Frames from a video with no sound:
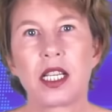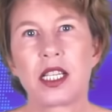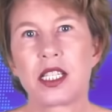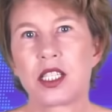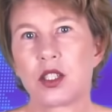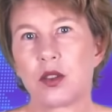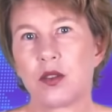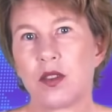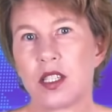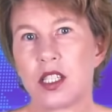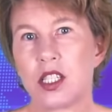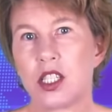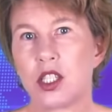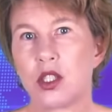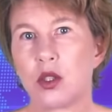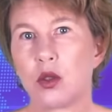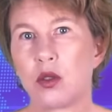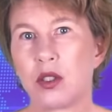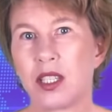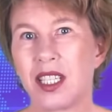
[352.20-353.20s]
So the
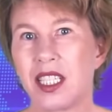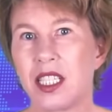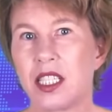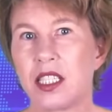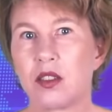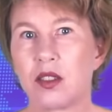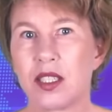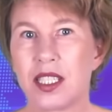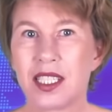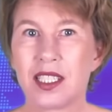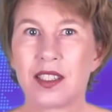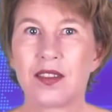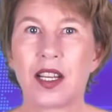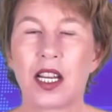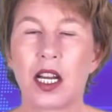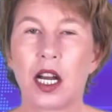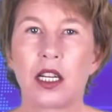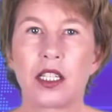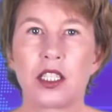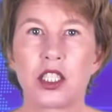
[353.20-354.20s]
story here isn't
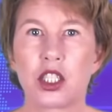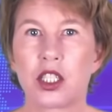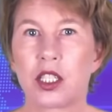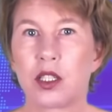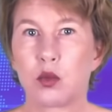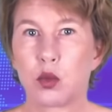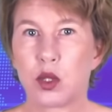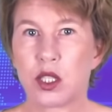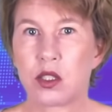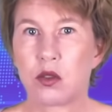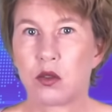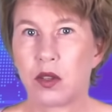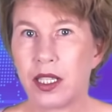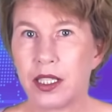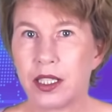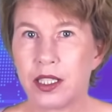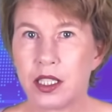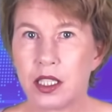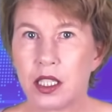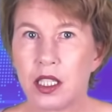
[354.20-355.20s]
that Einstein was
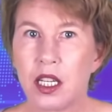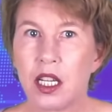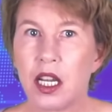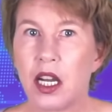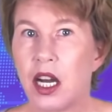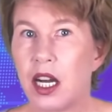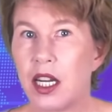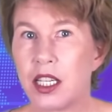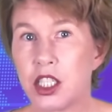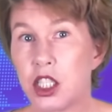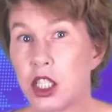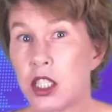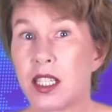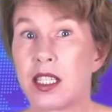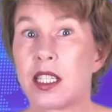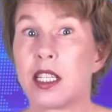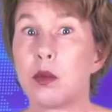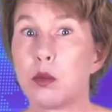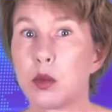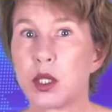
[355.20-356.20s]
right.
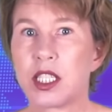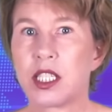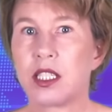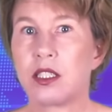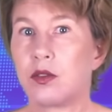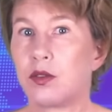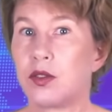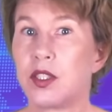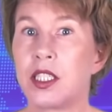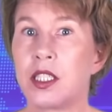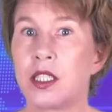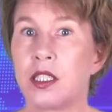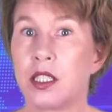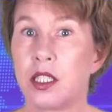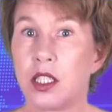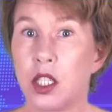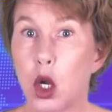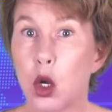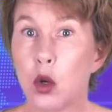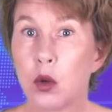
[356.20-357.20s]
Einstein himself didn't
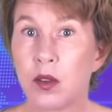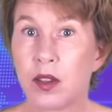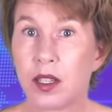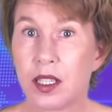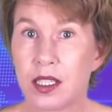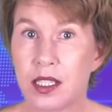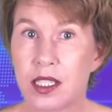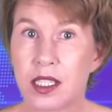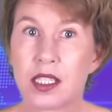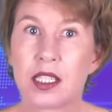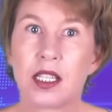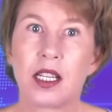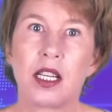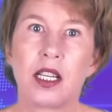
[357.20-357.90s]
know this.